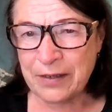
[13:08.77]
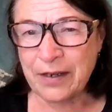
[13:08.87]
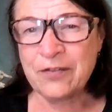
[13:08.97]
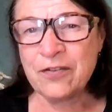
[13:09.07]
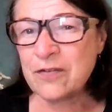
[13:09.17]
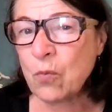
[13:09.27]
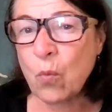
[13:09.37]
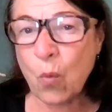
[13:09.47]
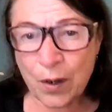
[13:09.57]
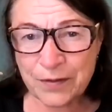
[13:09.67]
I just
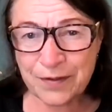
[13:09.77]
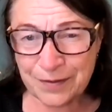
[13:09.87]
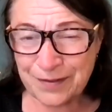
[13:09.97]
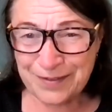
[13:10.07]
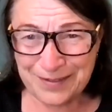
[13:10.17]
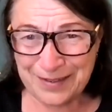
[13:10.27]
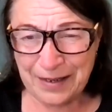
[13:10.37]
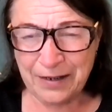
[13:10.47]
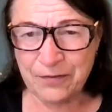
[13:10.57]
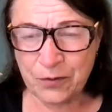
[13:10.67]
wanted to see
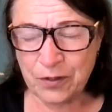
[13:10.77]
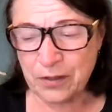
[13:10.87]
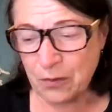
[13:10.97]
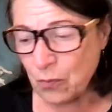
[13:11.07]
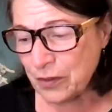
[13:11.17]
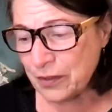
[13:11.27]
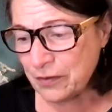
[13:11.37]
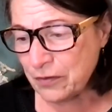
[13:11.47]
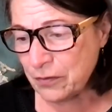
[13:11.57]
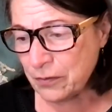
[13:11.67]
Africa. I wanted
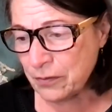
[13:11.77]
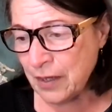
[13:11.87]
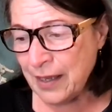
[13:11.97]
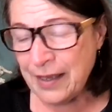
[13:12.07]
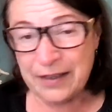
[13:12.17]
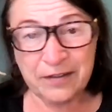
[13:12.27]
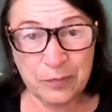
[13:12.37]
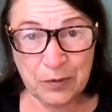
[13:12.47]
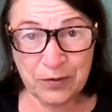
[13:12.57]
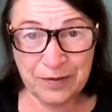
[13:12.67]
to
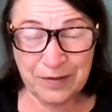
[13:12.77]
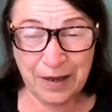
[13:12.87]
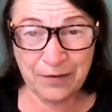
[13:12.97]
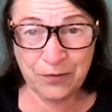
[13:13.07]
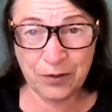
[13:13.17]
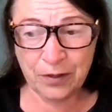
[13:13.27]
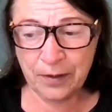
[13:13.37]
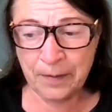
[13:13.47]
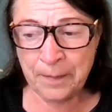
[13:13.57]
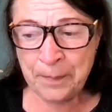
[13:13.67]
experience Africa.